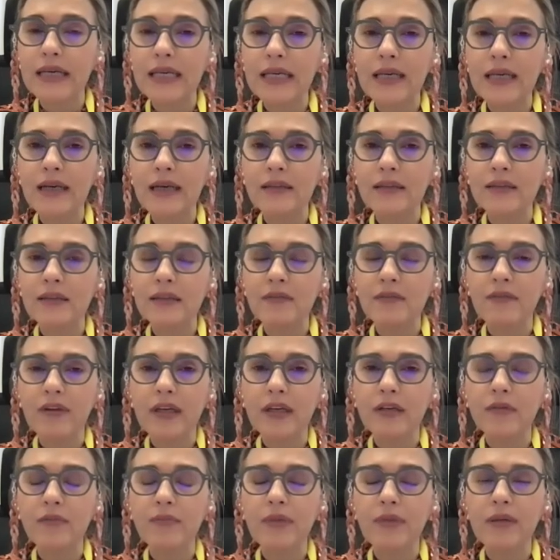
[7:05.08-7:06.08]
clinical
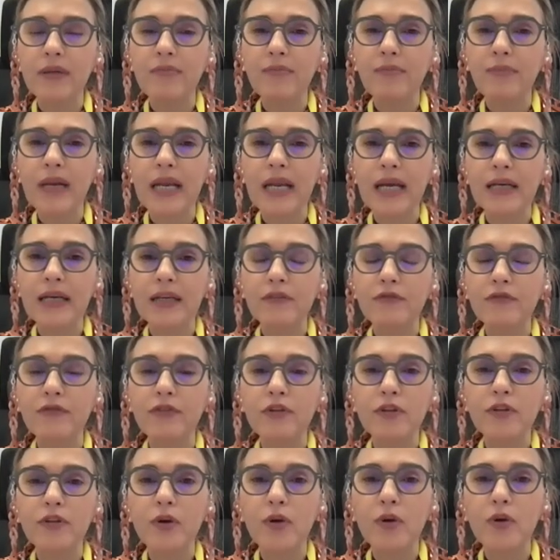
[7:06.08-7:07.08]
development plan
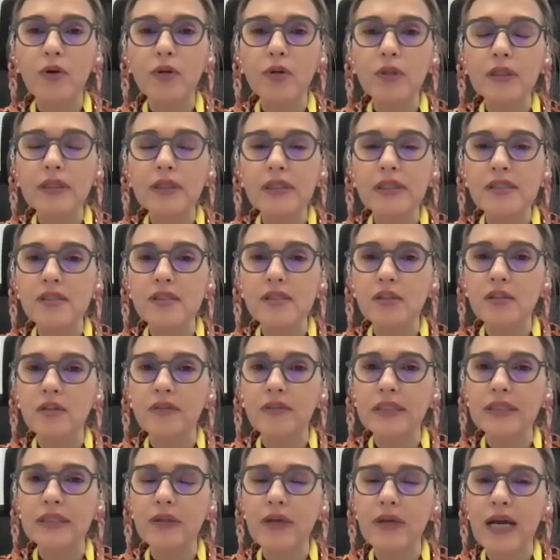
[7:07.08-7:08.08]
for all these
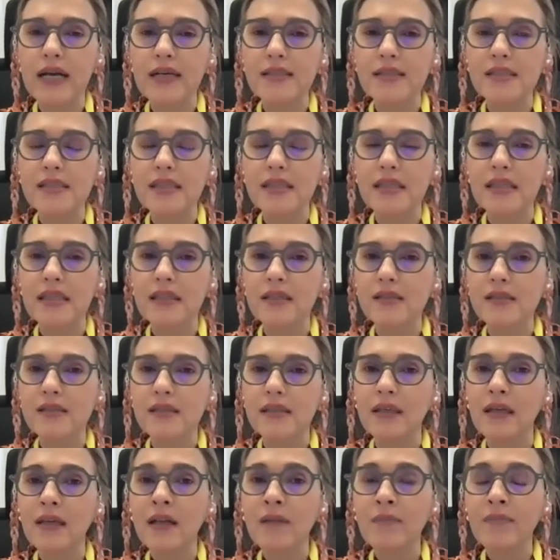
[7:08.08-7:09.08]
novel drugs is
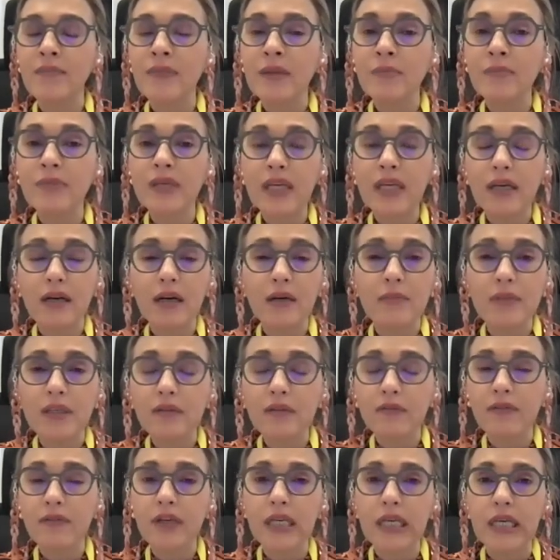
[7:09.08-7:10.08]

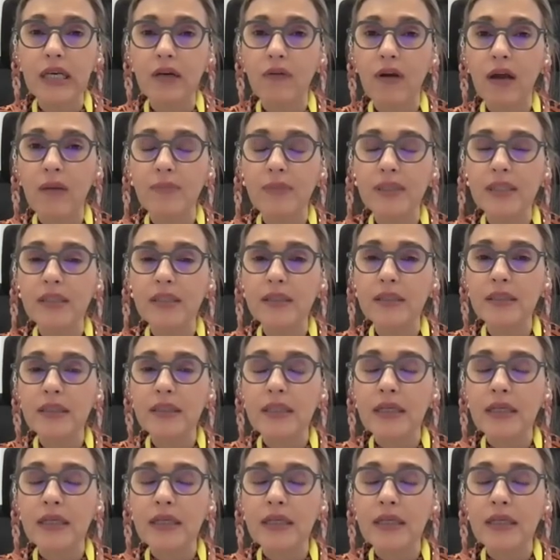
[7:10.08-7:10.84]
becoming very rapid,